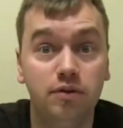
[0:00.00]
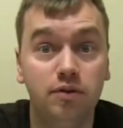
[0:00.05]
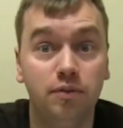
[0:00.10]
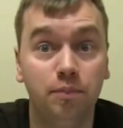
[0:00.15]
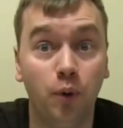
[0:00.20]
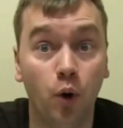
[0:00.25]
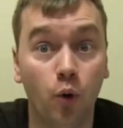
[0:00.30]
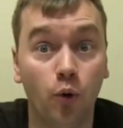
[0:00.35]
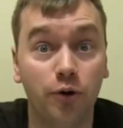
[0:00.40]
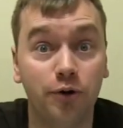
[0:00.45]
the
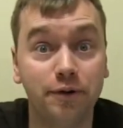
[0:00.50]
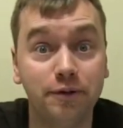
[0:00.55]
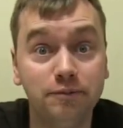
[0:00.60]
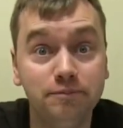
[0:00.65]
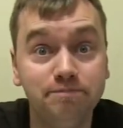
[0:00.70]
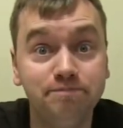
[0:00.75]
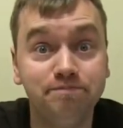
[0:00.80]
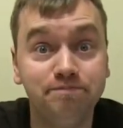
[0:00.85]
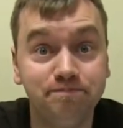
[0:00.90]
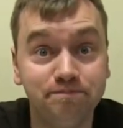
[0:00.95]
board.
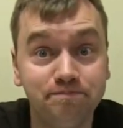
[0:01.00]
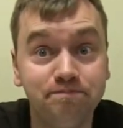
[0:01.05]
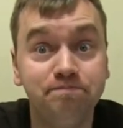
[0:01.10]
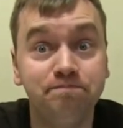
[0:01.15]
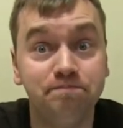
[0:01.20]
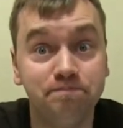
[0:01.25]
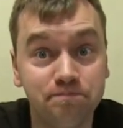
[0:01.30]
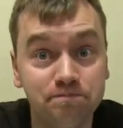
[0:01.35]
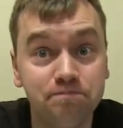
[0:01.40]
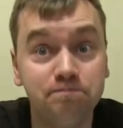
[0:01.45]

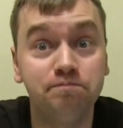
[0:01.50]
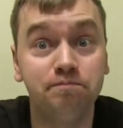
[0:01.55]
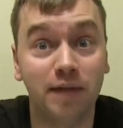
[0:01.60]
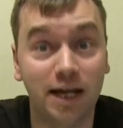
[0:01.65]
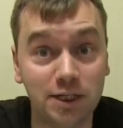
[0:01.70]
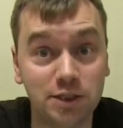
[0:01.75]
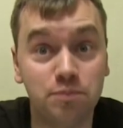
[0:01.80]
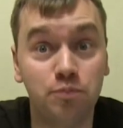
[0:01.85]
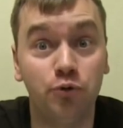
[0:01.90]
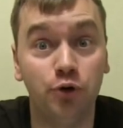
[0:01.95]

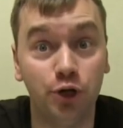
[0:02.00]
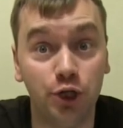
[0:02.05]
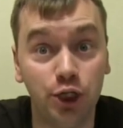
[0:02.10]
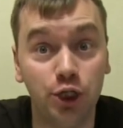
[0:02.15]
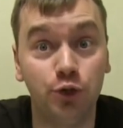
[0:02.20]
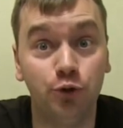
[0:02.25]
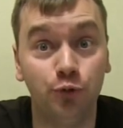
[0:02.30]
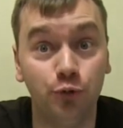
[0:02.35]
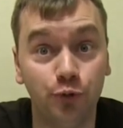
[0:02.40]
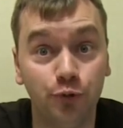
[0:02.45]
That's pretty
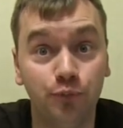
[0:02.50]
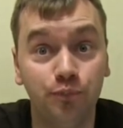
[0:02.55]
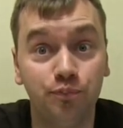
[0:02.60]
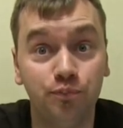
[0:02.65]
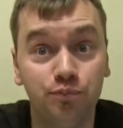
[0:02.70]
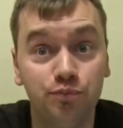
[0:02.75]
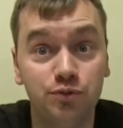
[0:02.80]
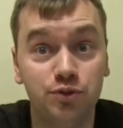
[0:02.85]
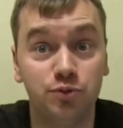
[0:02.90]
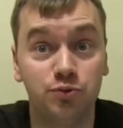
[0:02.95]
cool.
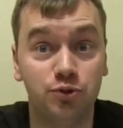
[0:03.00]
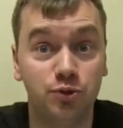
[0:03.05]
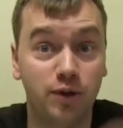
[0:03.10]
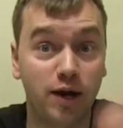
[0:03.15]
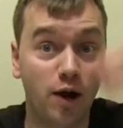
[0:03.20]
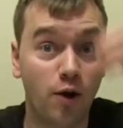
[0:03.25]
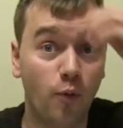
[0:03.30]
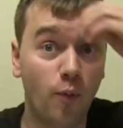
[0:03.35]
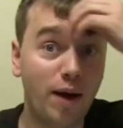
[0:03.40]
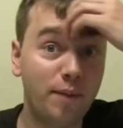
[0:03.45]
So
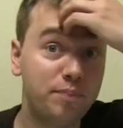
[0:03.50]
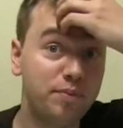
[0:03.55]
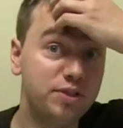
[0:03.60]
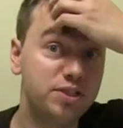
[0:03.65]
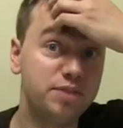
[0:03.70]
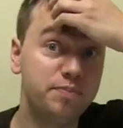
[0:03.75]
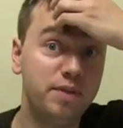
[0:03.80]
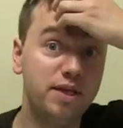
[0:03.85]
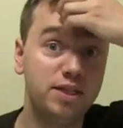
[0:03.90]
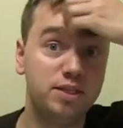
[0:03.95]
Chukara
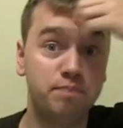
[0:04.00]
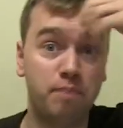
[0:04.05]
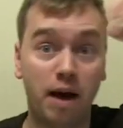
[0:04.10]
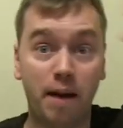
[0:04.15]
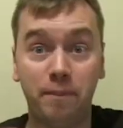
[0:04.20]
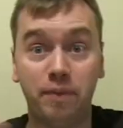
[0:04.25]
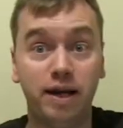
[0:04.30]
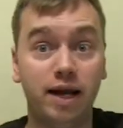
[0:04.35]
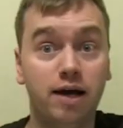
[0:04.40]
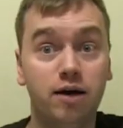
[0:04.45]
Weaponsmiths
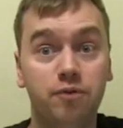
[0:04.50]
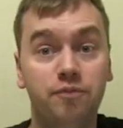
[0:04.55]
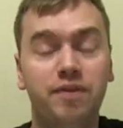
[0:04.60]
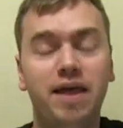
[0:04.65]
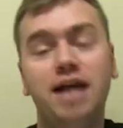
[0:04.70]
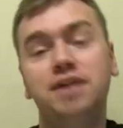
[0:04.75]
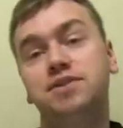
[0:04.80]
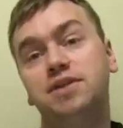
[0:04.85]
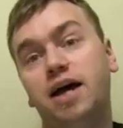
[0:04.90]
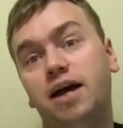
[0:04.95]
popping out,
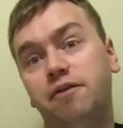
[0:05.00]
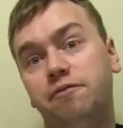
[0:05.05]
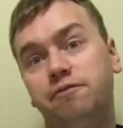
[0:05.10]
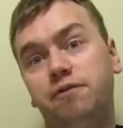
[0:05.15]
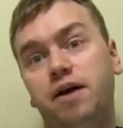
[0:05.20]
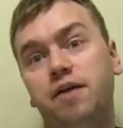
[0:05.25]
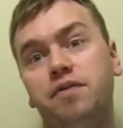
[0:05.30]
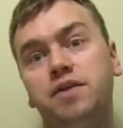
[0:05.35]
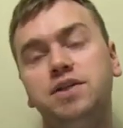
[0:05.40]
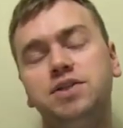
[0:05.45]
that's kind of
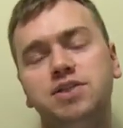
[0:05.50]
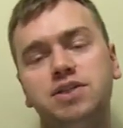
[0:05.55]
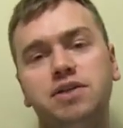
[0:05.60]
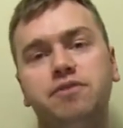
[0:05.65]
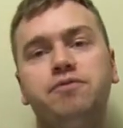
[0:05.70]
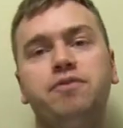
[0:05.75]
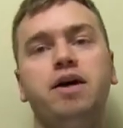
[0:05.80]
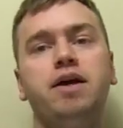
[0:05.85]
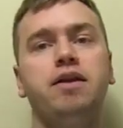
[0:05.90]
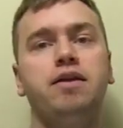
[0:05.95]
fun. This is
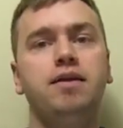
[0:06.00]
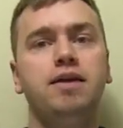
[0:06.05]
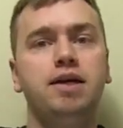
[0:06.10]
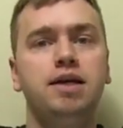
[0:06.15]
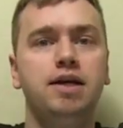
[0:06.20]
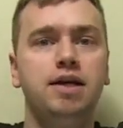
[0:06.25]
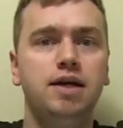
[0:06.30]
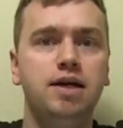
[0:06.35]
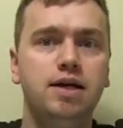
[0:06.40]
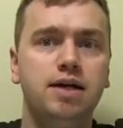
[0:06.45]
a fun
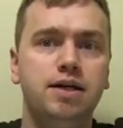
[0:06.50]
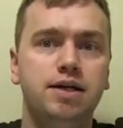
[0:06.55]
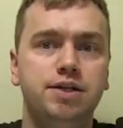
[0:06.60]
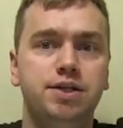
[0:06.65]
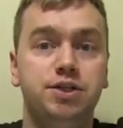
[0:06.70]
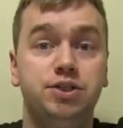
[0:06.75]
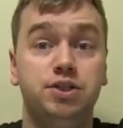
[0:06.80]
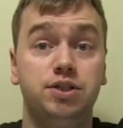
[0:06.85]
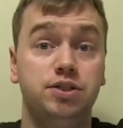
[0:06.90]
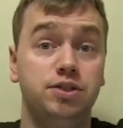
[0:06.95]

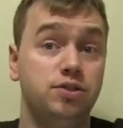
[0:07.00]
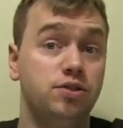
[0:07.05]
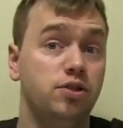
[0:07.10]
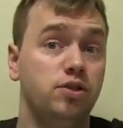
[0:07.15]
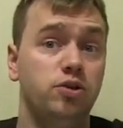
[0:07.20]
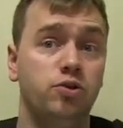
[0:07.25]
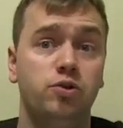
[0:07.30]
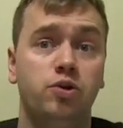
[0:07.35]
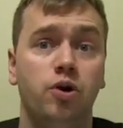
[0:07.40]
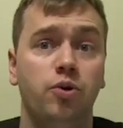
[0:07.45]
addition to
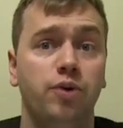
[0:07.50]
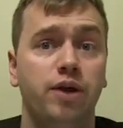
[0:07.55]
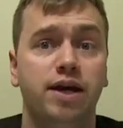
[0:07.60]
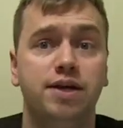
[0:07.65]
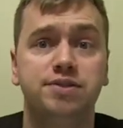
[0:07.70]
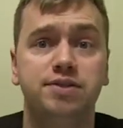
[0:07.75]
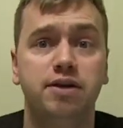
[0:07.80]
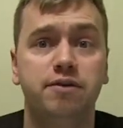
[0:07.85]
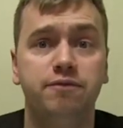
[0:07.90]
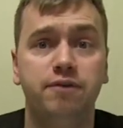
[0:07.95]
the new
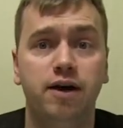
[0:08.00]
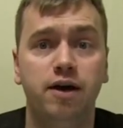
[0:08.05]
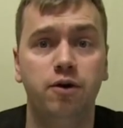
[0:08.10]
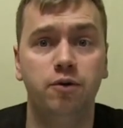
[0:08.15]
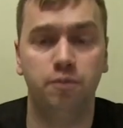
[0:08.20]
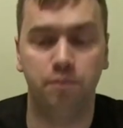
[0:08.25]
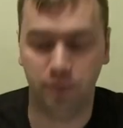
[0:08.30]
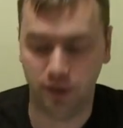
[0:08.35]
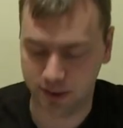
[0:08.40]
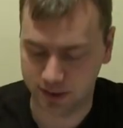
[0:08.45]
codex I
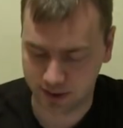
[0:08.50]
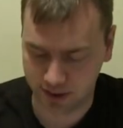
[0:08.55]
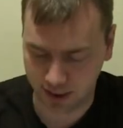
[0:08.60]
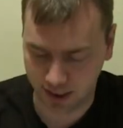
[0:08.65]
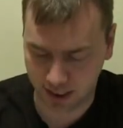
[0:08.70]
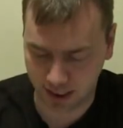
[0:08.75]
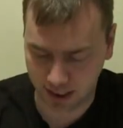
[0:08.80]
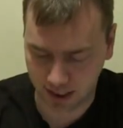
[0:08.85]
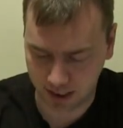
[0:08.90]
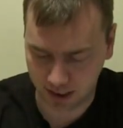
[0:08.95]
found, but
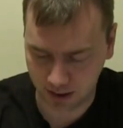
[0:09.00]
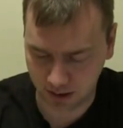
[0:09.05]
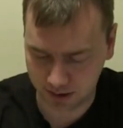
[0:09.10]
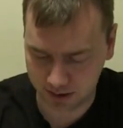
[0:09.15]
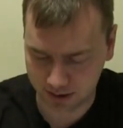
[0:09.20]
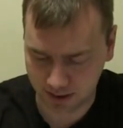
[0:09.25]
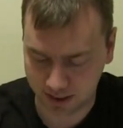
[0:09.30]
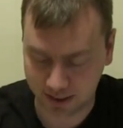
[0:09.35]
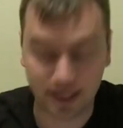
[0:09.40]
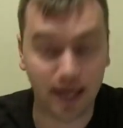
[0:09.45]

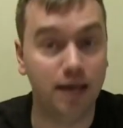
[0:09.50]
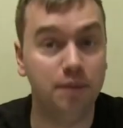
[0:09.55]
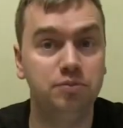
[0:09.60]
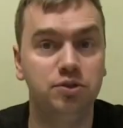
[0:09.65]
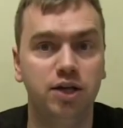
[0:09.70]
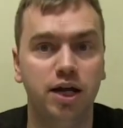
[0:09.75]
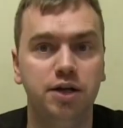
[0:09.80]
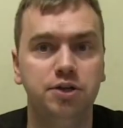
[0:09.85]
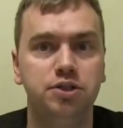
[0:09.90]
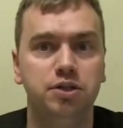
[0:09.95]
it's not game
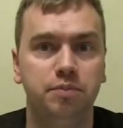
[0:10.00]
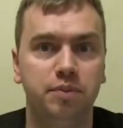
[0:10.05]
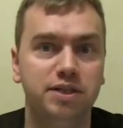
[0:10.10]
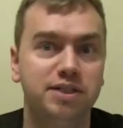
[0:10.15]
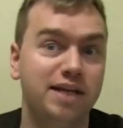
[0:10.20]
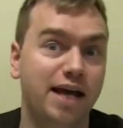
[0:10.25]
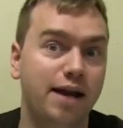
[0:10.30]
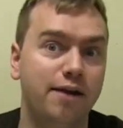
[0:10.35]
changing, but it's